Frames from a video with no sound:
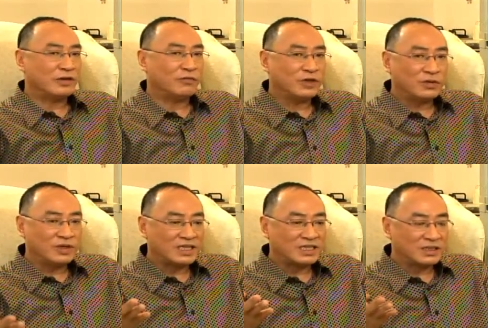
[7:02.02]
if we do
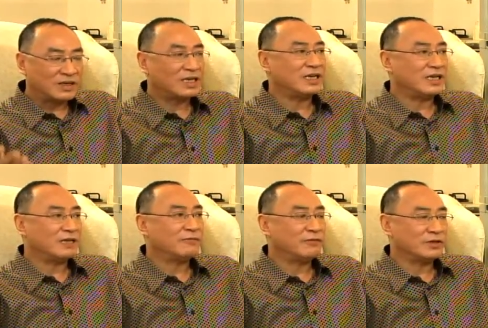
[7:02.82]
not strictly
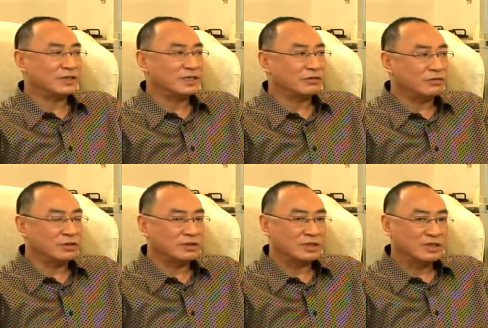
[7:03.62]
enforce the
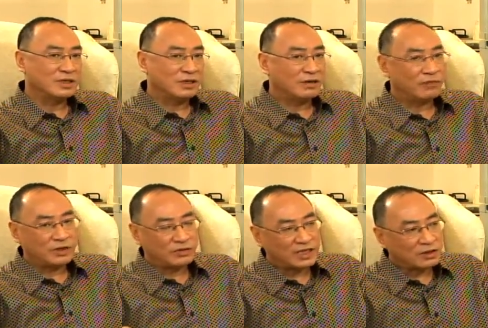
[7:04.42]
rules, if we
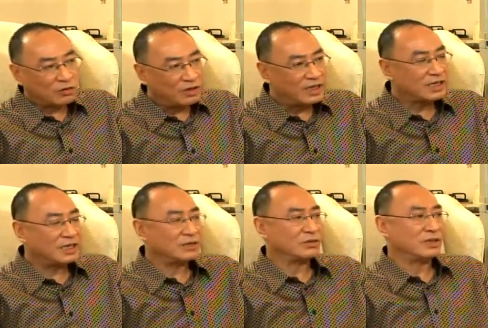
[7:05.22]
do not collect
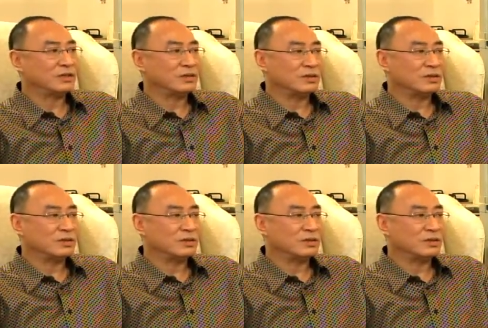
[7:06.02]
the association